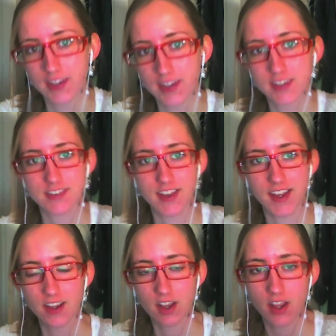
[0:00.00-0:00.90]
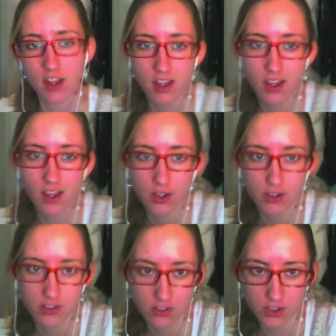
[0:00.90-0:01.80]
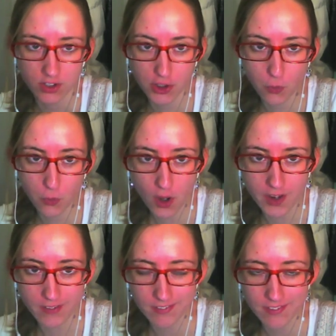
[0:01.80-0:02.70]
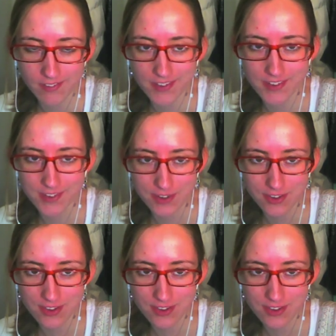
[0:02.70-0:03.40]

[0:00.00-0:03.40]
Because like Q1 is